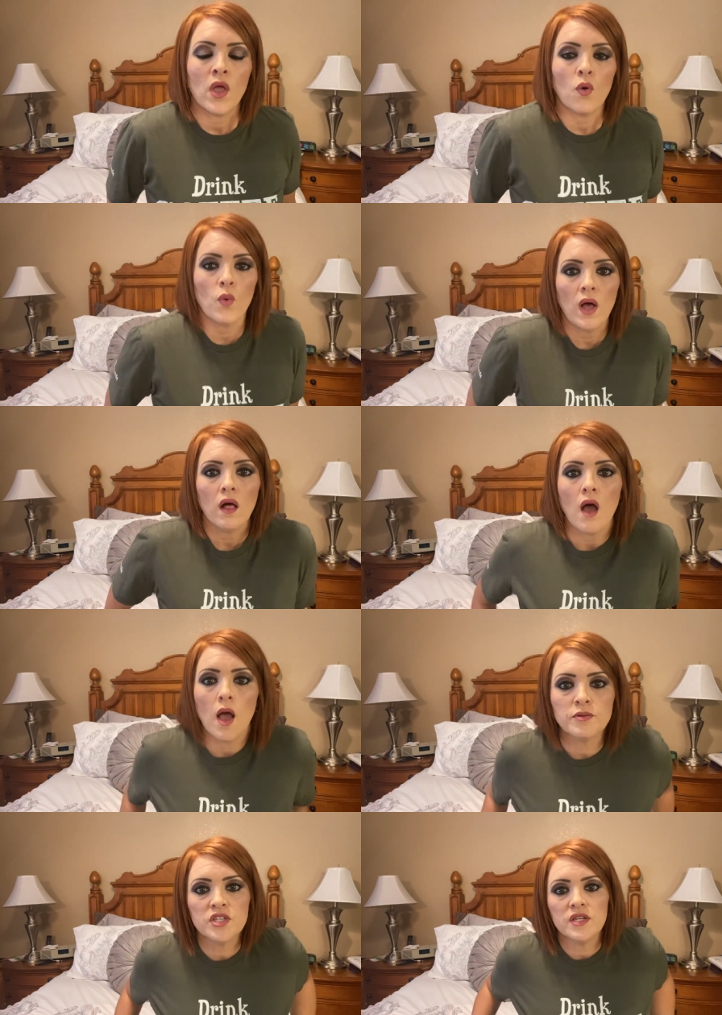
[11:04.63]
Well,
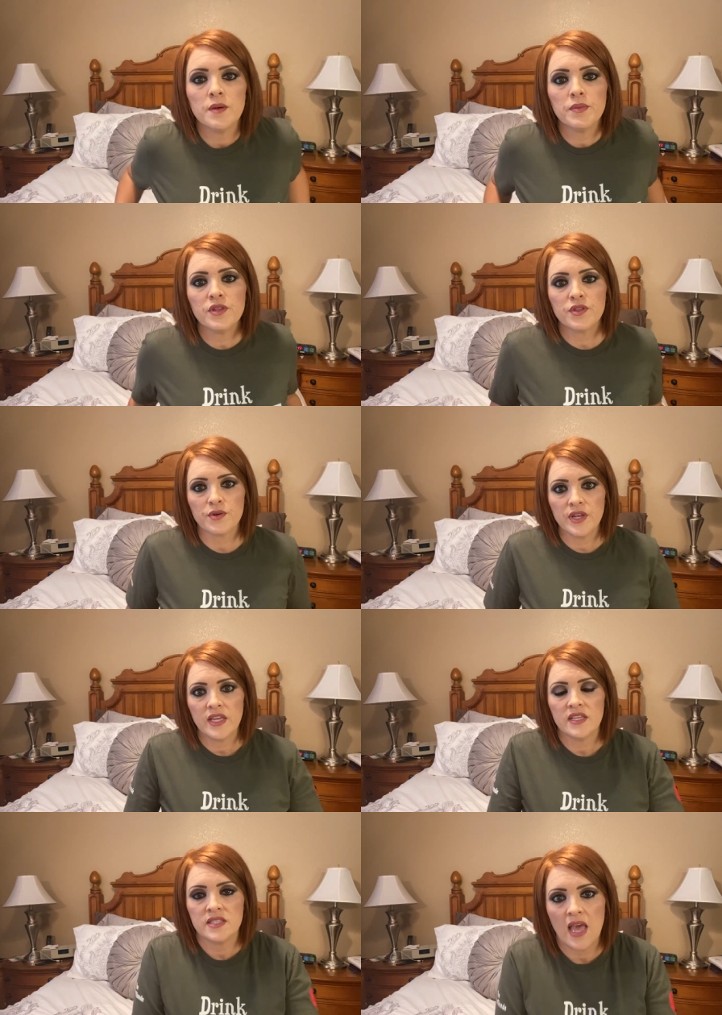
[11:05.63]
option number
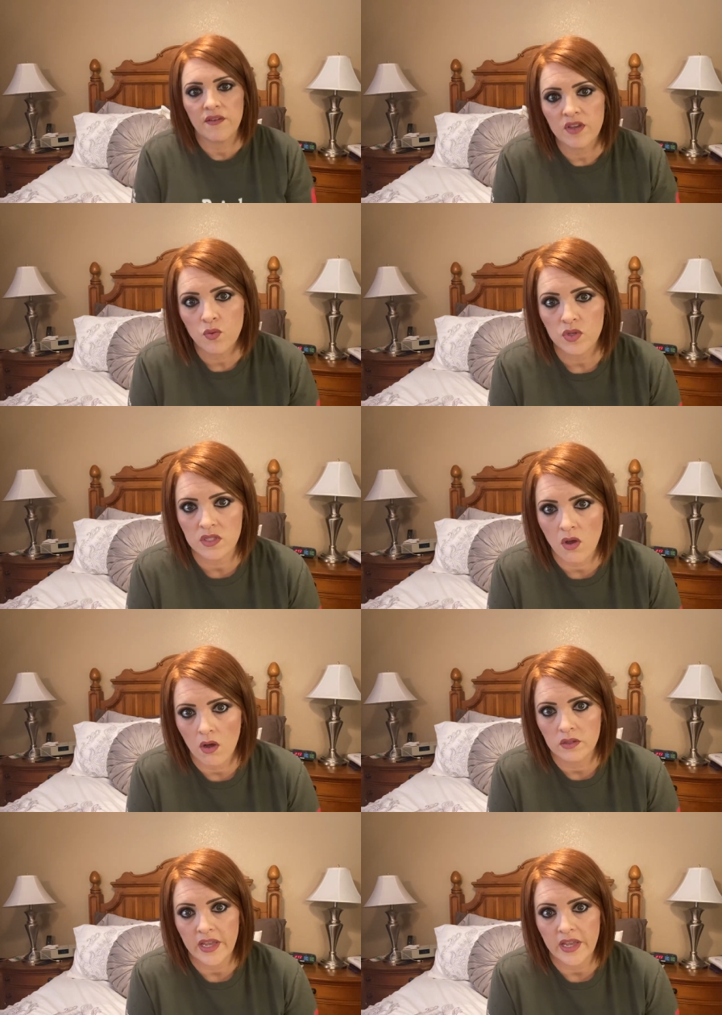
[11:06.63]
three is having what's called